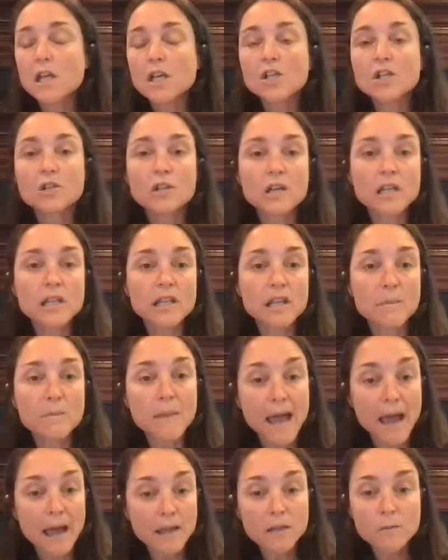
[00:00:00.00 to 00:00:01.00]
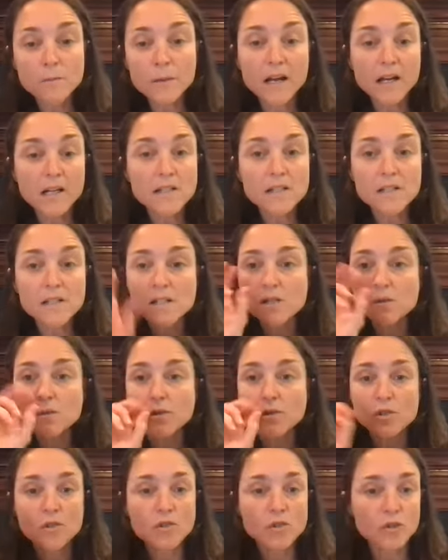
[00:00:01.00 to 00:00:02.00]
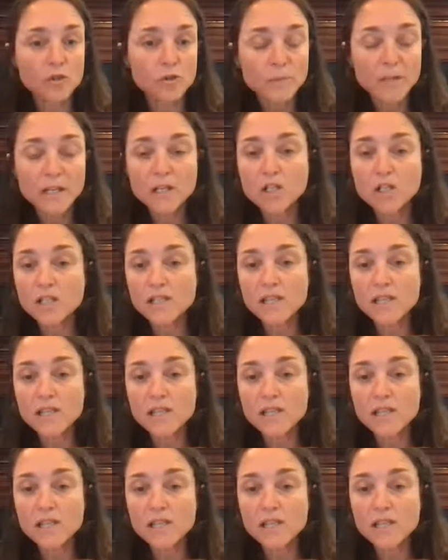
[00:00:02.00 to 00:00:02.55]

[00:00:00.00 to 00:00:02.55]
to look at the math boxes, which are journal pages